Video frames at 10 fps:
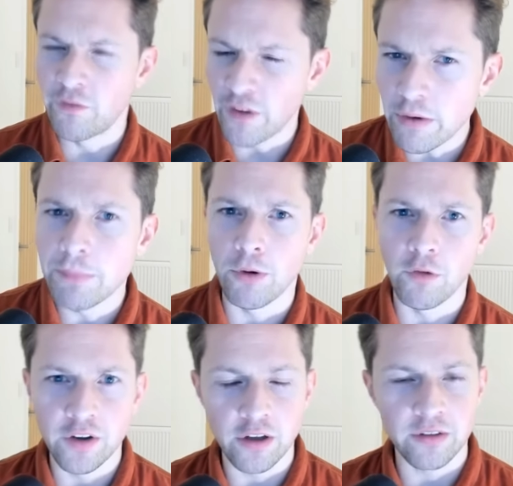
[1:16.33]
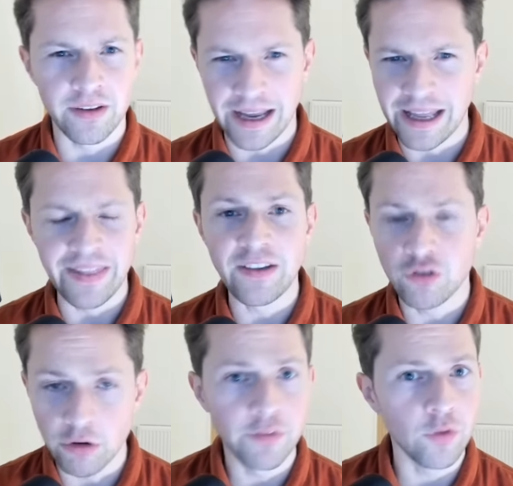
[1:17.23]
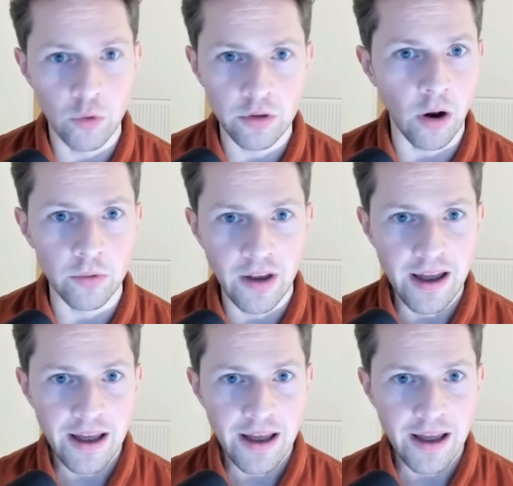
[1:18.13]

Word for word: very profligate today and they should have scored goals.